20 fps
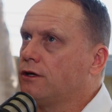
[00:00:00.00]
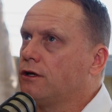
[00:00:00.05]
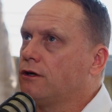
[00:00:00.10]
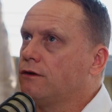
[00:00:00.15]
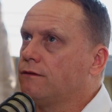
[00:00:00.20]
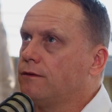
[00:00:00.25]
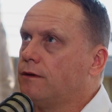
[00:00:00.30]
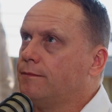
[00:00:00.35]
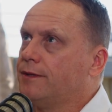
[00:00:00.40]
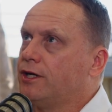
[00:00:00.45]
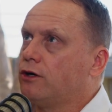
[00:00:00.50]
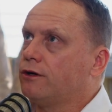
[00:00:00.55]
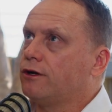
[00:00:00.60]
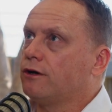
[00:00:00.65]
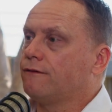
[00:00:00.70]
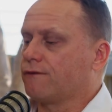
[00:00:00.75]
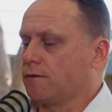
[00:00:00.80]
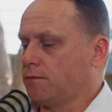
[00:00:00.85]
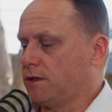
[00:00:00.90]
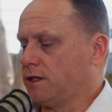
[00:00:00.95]
And I
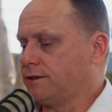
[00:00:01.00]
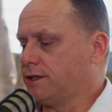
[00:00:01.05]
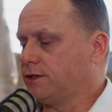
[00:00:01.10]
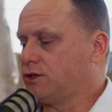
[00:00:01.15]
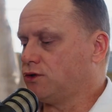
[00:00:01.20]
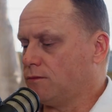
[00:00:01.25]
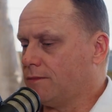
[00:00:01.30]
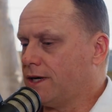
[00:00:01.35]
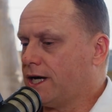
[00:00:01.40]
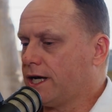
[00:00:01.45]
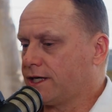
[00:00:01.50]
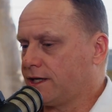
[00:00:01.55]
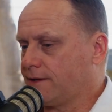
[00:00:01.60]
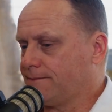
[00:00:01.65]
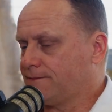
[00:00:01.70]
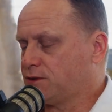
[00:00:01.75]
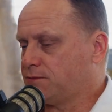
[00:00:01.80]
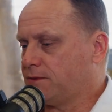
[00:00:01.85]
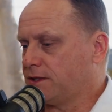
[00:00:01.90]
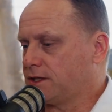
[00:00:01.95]
know from a digital
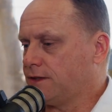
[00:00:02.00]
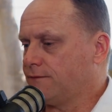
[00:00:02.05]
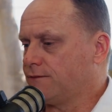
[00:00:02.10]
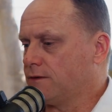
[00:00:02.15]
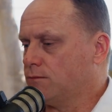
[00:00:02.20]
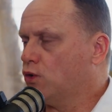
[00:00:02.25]
marketing perspective,